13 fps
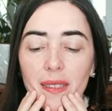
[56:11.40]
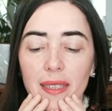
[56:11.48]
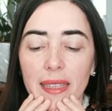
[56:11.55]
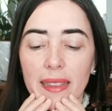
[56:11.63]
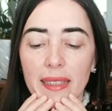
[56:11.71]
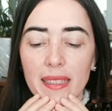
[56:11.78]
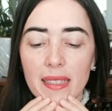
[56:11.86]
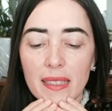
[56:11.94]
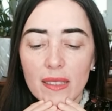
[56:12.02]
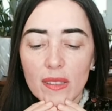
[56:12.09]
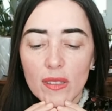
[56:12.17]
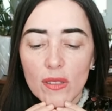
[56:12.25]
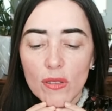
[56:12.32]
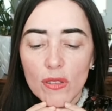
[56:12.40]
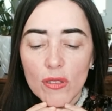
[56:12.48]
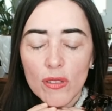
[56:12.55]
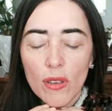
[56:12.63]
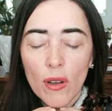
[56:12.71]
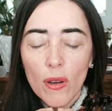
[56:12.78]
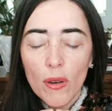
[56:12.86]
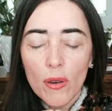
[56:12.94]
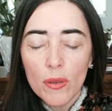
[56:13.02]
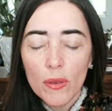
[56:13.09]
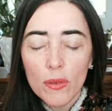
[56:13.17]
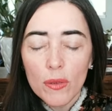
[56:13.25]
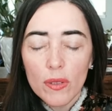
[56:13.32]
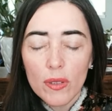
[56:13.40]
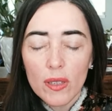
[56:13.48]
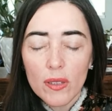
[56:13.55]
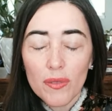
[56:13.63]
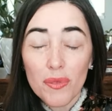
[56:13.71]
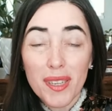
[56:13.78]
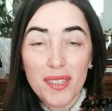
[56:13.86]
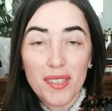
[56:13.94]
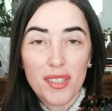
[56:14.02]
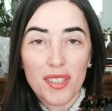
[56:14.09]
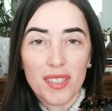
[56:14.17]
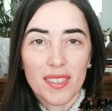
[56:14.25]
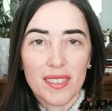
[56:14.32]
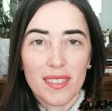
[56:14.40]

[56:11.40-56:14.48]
And this is so rich,